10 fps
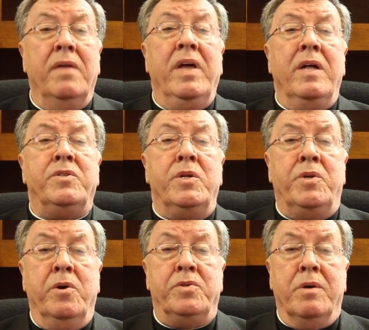The
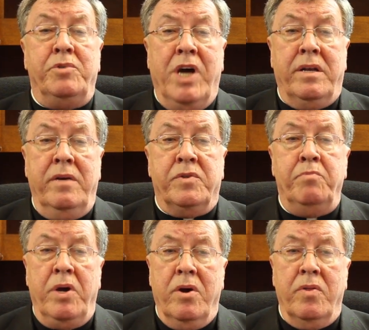Institute's objectives
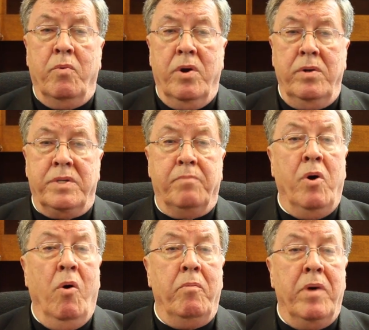mirror the words of
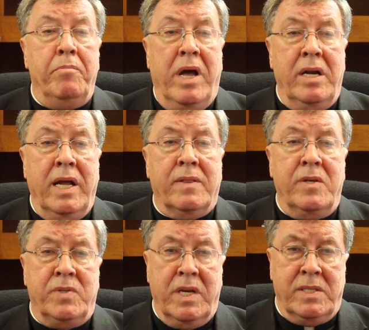Pope
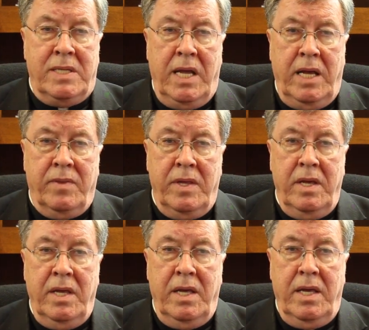Benedict XVI
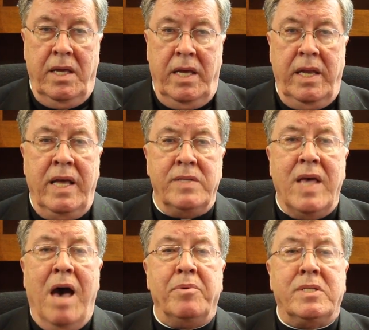in his
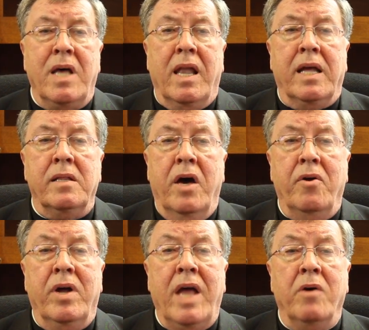apostolic
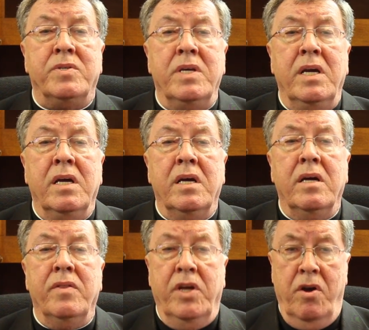letter announcing
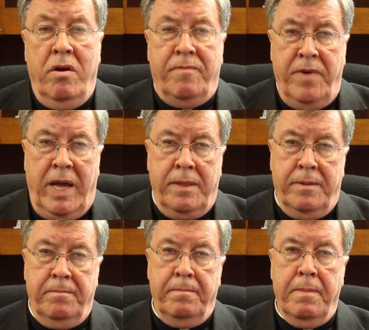the year of faith.
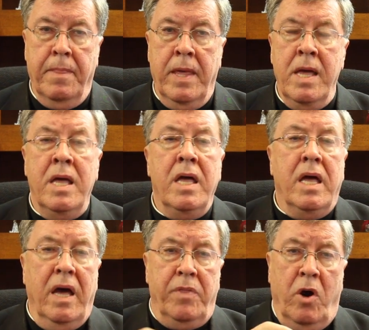
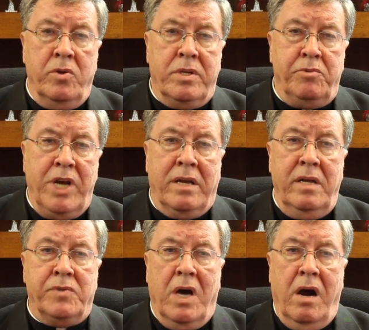And those
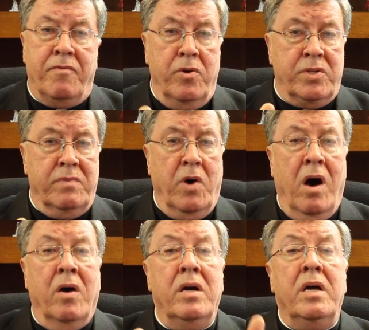objectives are, first of
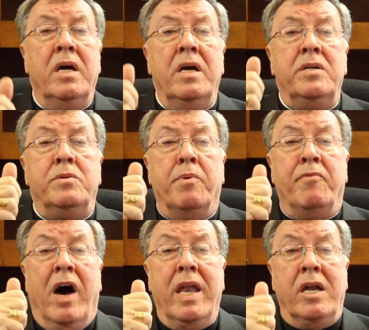all, to
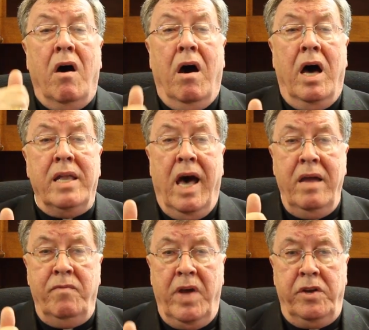provide an
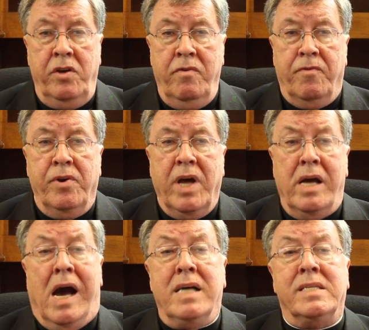online venue for
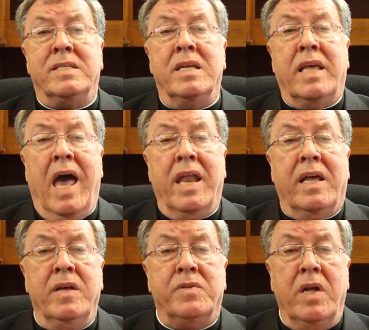diocesan
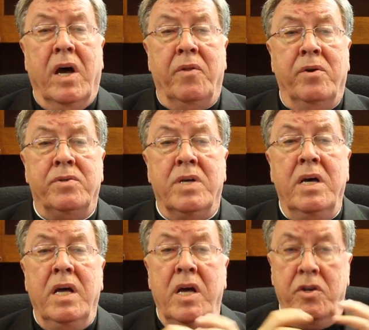catechists and others
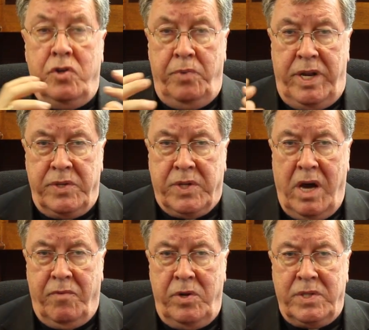to
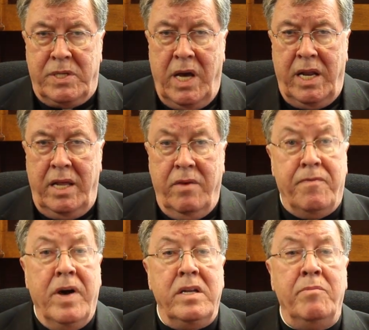rediscover and study the
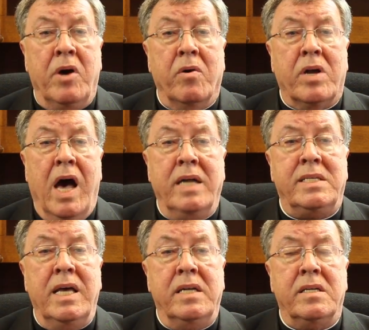fundamental
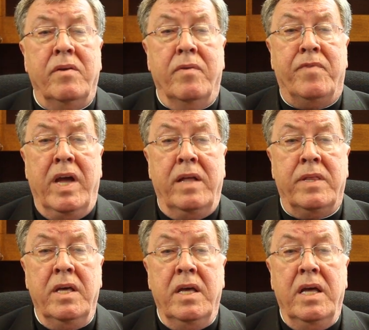content of the
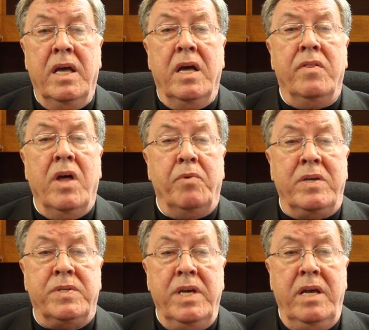faith that
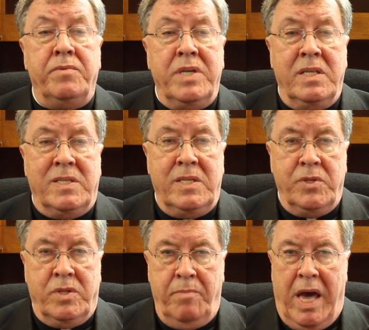receives its
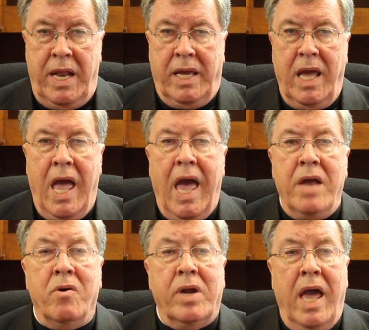systematic
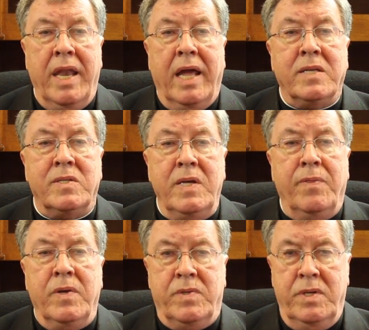and organic
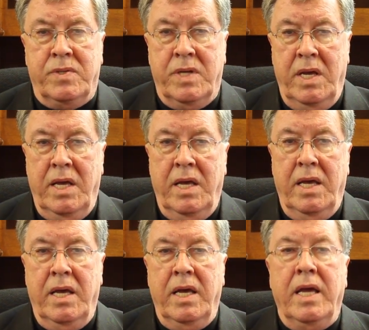synthesis
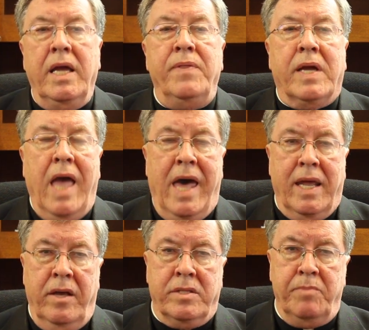in the
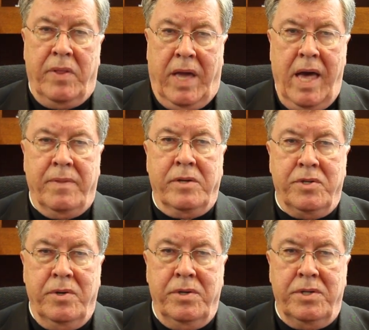Catechism of the Catholic
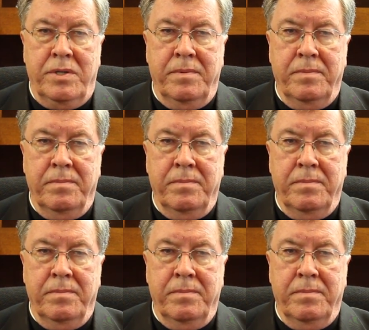Church.